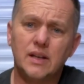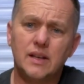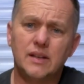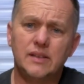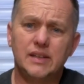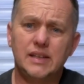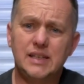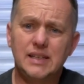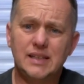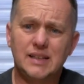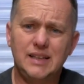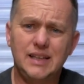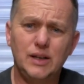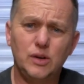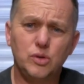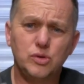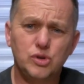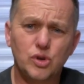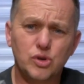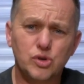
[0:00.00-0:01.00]
The
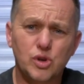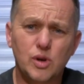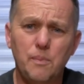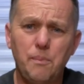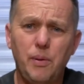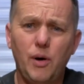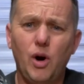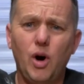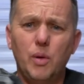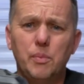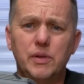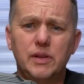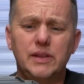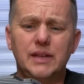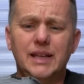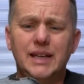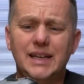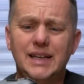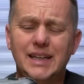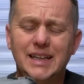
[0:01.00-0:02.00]
little dust compartment
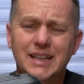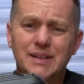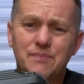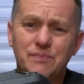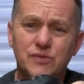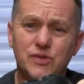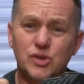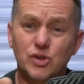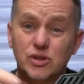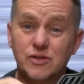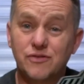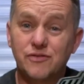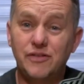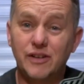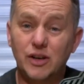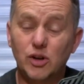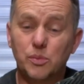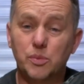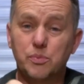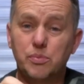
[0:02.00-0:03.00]
there does
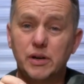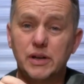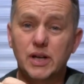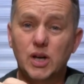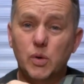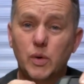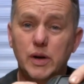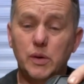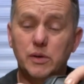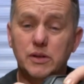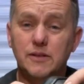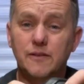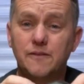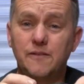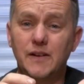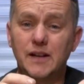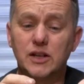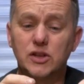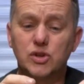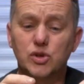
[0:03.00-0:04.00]
fill up pretty quick with the
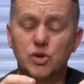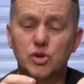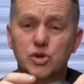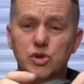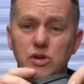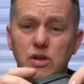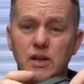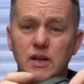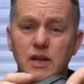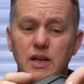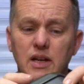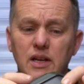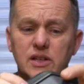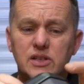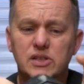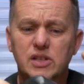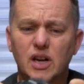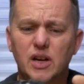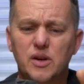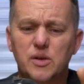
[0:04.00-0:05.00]
filler dust.
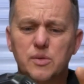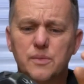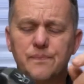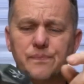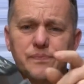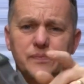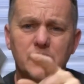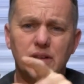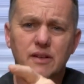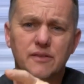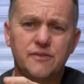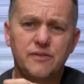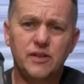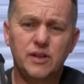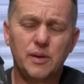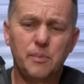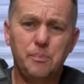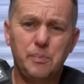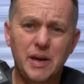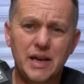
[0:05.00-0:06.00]
So for
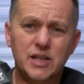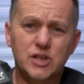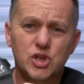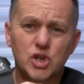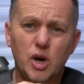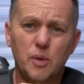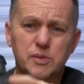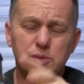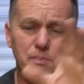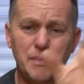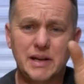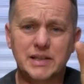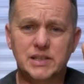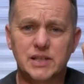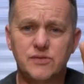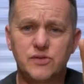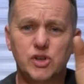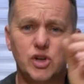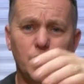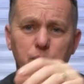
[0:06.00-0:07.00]
the big jobs,
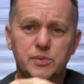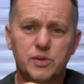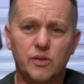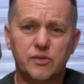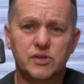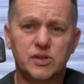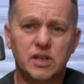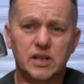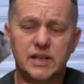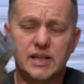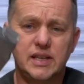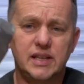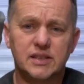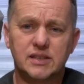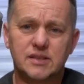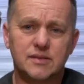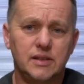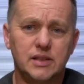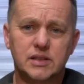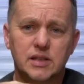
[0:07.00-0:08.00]
massive jobs, obviously
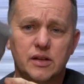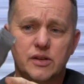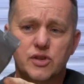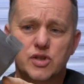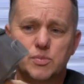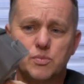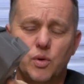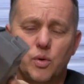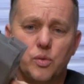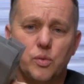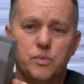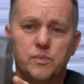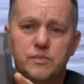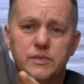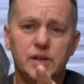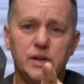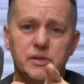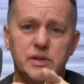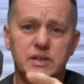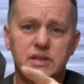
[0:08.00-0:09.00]
it's only a small
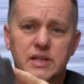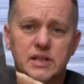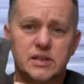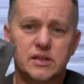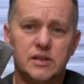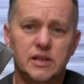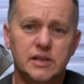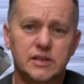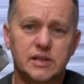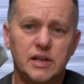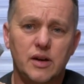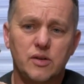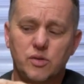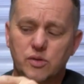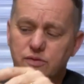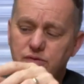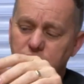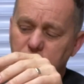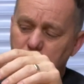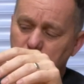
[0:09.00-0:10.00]
unit. It's no good
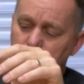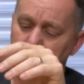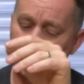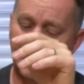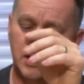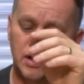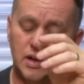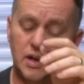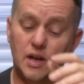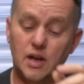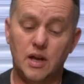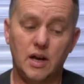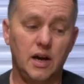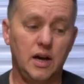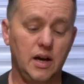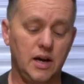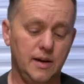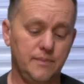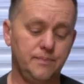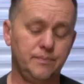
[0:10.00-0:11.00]
for those.
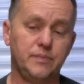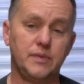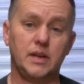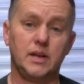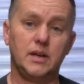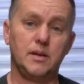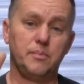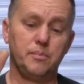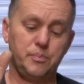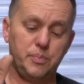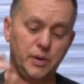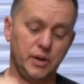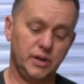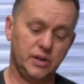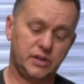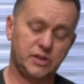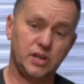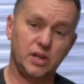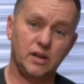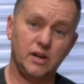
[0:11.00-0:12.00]

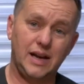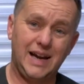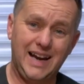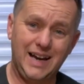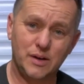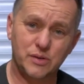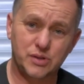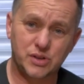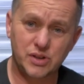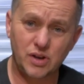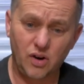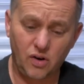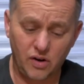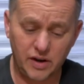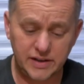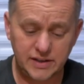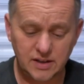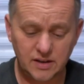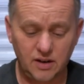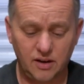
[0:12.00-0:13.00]
But
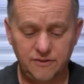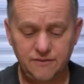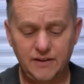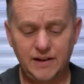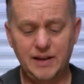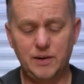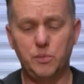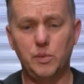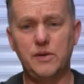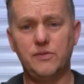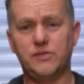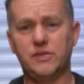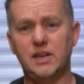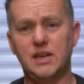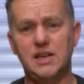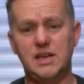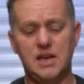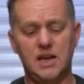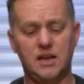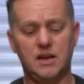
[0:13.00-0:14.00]
outside, I found with
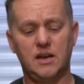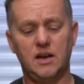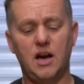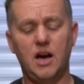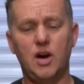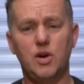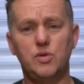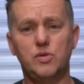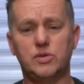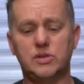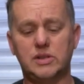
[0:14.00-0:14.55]
the hose